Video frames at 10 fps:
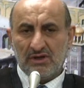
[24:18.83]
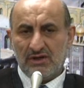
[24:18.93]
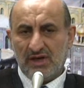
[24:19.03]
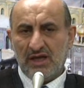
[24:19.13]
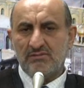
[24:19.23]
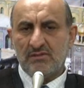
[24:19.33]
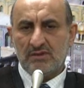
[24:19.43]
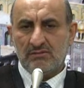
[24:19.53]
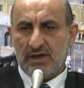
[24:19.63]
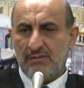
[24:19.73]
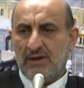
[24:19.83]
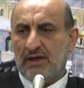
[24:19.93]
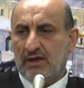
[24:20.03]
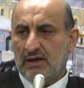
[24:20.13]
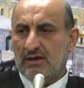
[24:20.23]
cream,
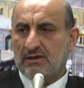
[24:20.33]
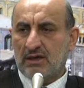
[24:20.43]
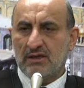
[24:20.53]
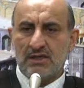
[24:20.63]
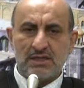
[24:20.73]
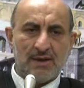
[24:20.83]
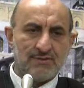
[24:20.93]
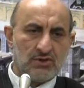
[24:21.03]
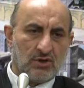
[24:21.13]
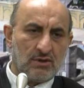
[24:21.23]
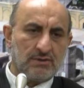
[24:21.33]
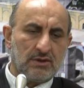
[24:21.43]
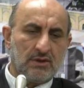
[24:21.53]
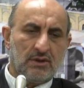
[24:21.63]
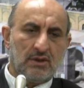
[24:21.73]
maybe it is absorbed,